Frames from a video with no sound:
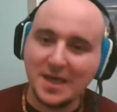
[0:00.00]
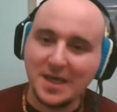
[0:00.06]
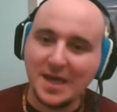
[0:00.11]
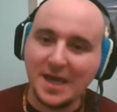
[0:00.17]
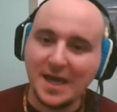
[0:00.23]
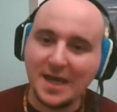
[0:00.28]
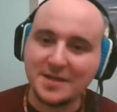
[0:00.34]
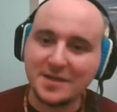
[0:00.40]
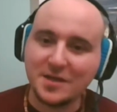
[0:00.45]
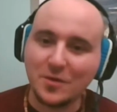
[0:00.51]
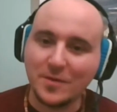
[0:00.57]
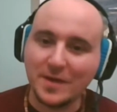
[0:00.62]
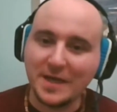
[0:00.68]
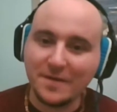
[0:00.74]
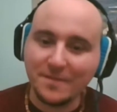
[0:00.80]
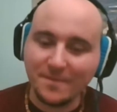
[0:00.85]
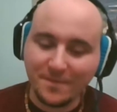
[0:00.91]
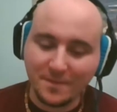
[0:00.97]
And so
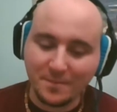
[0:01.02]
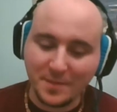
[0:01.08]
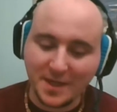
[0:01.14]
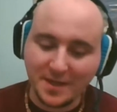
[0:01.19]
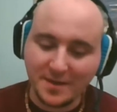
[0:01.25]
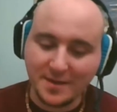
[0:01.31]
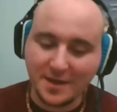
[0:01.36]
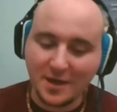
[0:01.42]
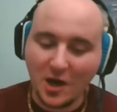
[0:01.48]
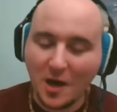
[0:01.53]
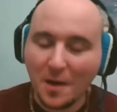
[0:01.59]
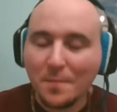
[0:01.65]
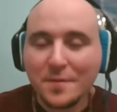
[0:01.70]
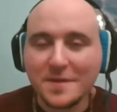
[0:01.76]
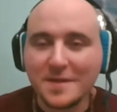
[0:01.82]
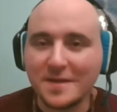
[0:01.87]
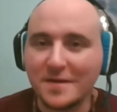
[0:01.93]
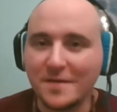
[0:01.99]
infamy, the
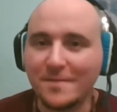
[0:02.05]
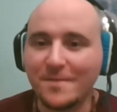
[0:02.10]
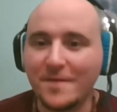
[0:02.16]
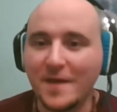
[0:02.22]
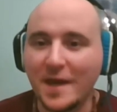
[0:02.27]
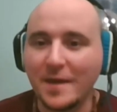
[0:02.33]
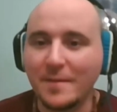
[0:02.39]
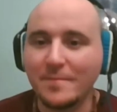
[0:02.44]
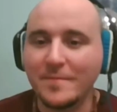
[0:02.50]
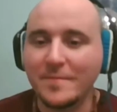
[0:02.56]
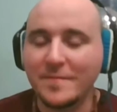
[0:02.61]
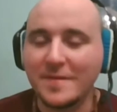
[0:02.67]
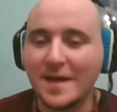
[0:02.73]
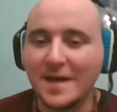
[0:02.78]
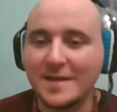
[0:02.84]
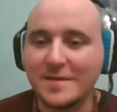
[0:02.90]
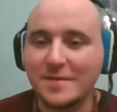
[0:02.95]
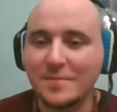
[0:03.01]
opposite of fame,
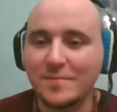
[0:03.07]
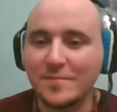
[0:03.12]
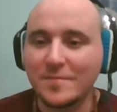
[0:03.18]
that's